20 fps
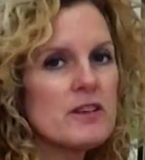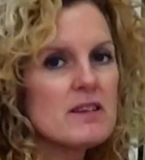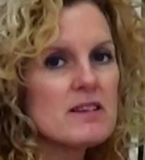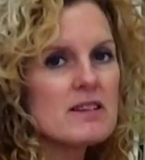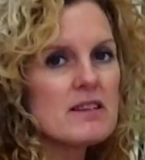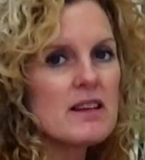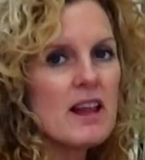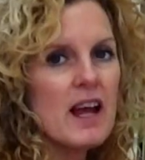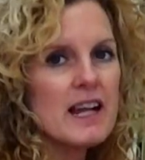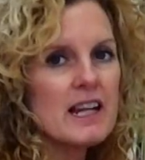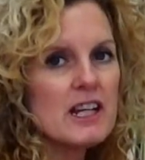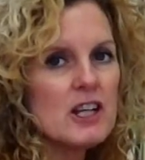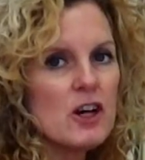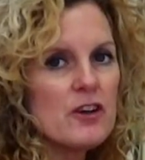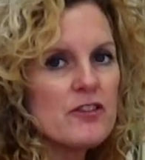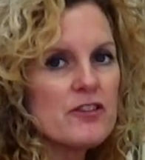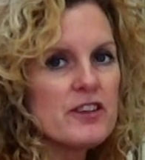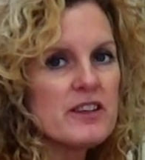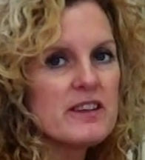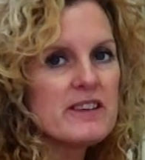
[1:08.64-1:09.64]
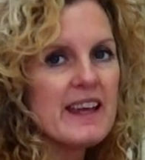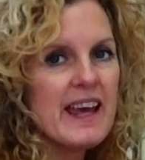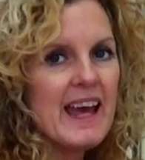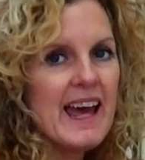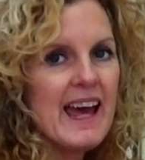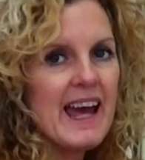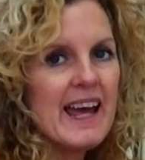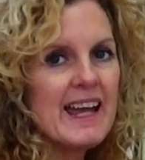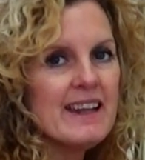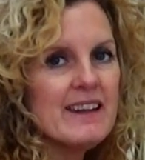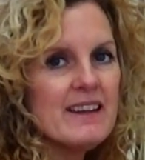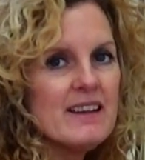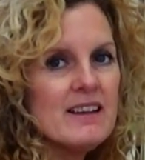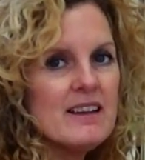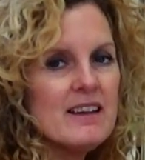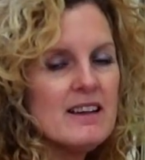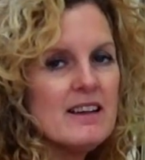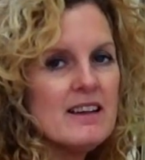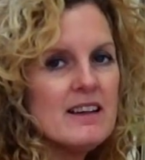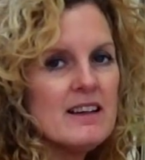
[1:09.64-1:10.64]
slightly off the 10.
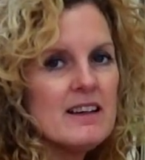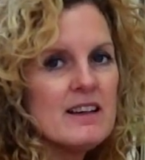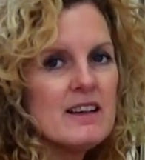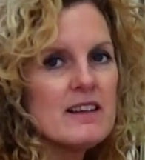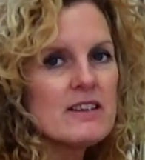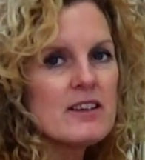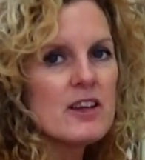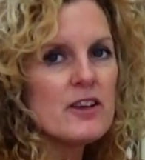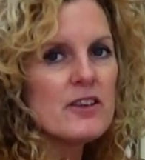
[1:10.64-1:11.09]
So